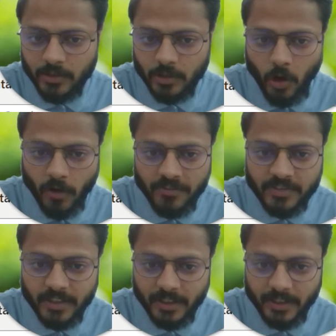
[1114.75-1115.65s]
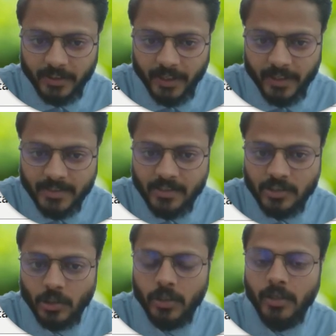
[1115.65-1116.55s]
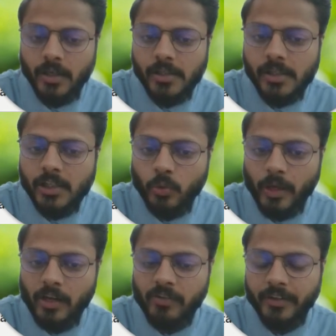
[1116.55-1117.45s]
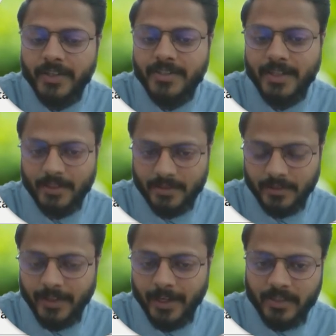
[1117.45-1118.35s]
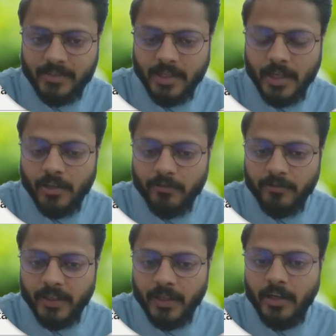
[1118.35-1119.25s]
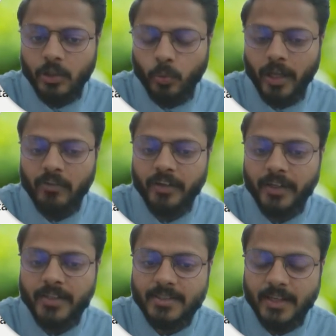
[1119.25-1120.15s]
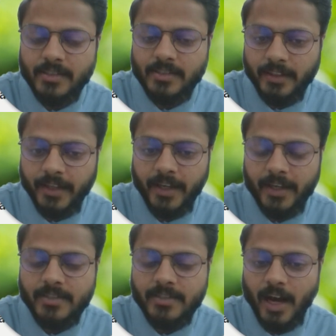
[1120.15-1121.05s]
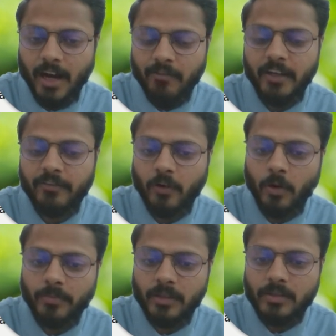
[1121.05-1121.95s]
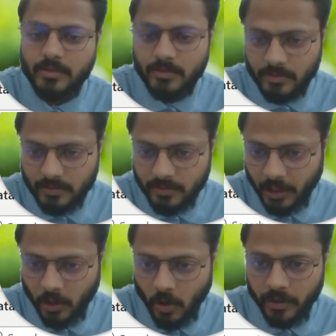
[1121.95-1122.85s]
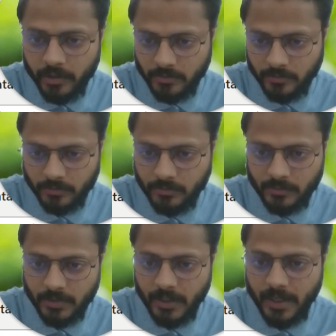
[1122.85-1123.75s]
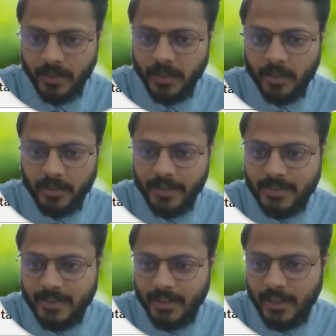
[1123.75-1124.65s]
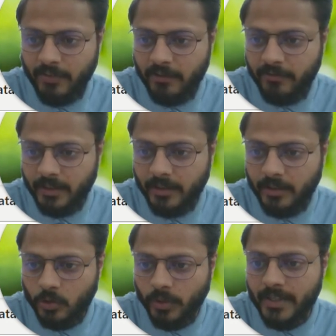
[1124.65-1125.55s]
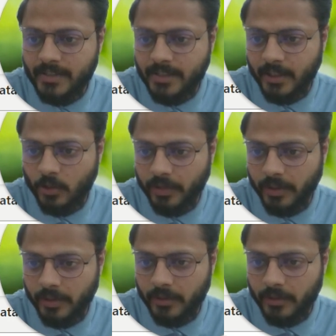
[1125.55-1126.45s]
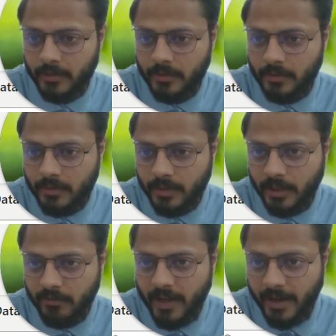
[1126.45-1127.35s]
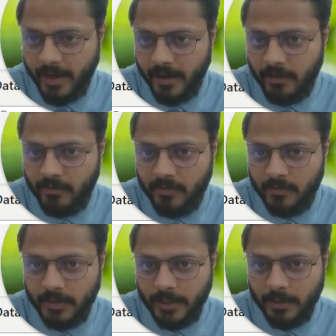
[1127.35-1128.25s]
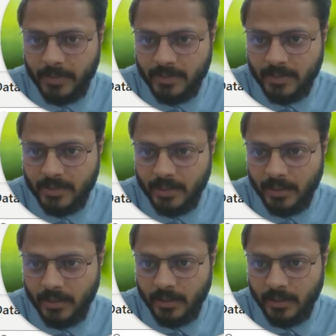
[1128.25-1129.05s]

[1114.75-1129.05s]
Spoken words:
the offset days is 1206. That means we are 1206 days away from the record, right? Let's say if I filter today's date over here, if I have, let me see,